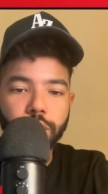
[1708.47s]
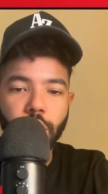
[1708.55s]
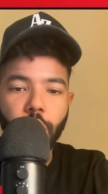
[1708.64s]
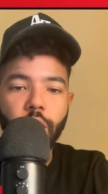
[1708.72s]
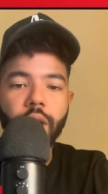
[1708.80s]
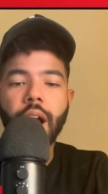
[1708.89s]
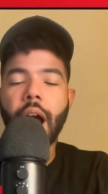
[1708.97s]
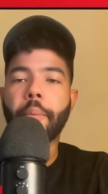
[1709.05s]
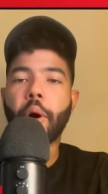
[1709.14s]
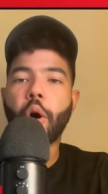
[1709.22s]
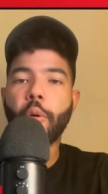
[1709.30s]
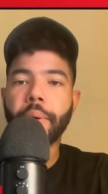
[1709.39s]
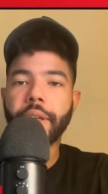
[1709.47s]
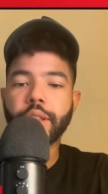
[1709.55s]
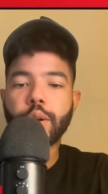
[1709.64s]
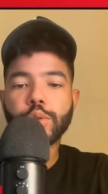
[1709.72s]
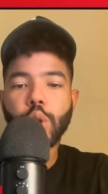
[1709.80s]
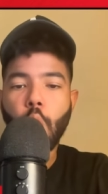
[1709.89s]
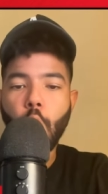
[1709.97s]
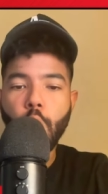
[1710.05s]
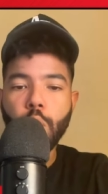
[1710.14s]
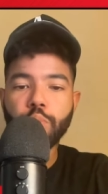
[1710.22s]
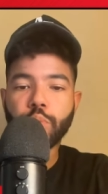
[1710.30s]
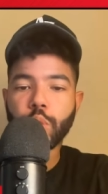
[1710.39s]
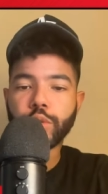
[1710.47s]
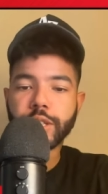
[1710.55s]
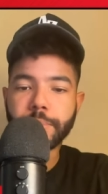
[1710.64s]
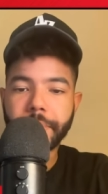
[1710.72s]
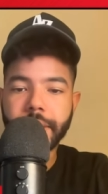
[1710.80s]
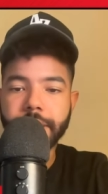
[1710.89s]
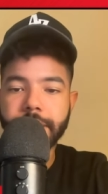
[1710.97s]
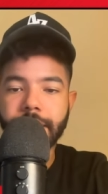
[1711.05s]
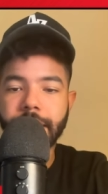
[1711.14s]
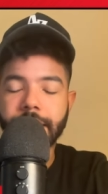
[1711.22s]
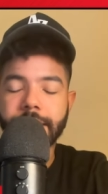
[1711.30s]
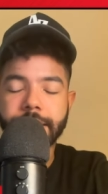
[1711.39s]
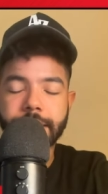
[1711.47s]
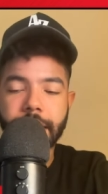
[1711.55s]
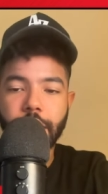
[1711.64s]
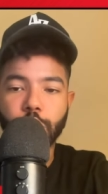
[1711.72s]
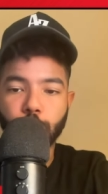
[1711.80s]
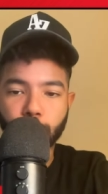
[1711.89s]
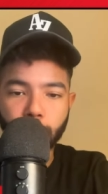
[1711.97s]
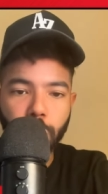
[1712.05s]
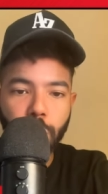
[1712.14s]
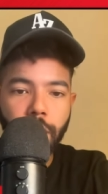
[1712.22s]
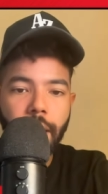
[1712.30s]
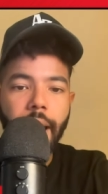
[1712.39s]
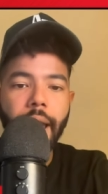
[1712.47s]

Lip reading: So I'm hoping those home road splits can stay true